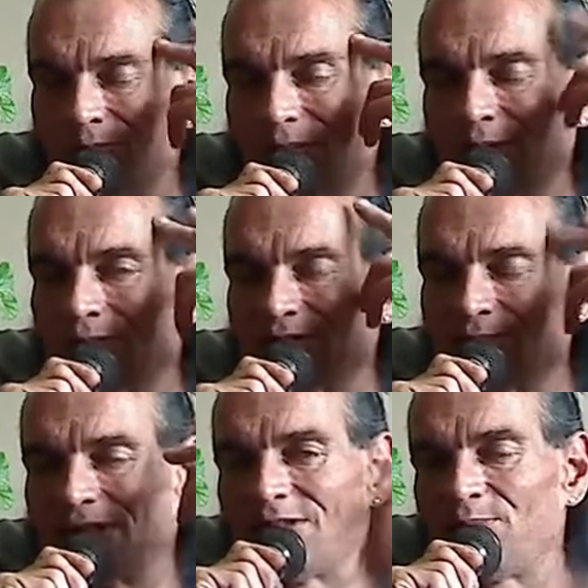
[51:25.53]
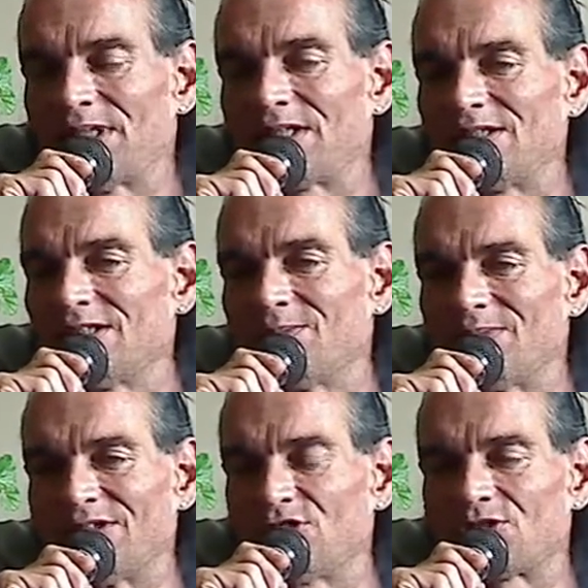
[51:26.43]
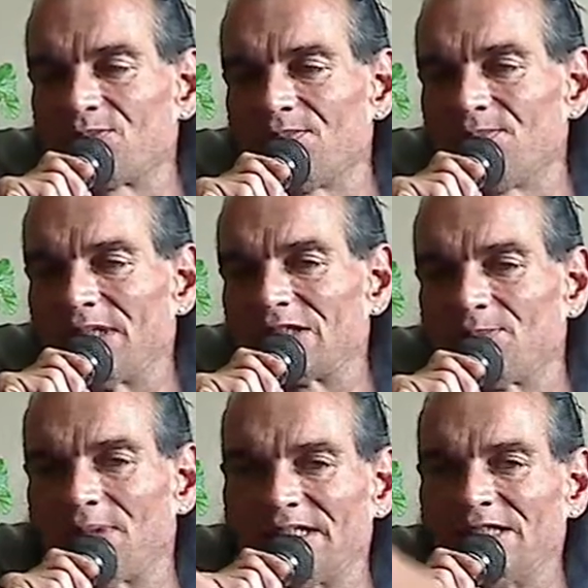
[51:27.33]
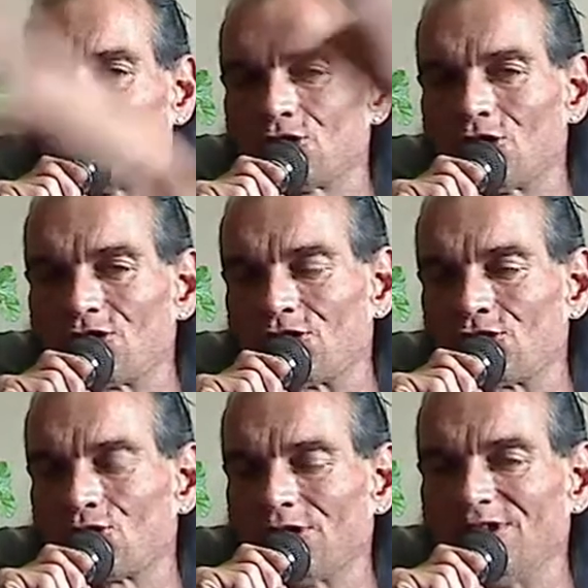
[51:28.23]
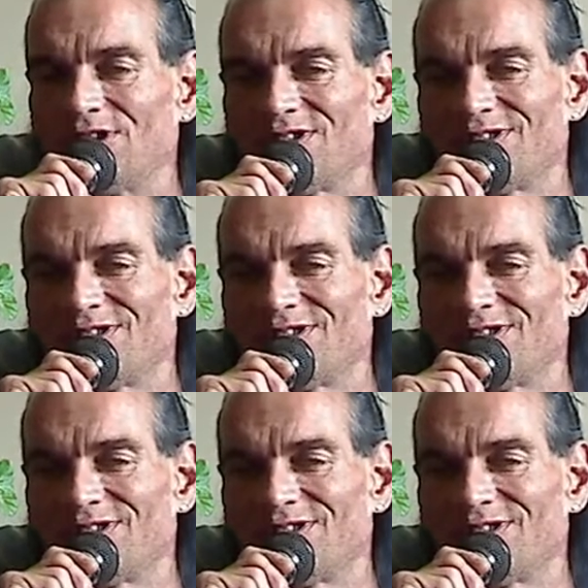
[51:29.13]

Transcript: But he wasn't mentally picking it up. He just picked up, I need to cross the street.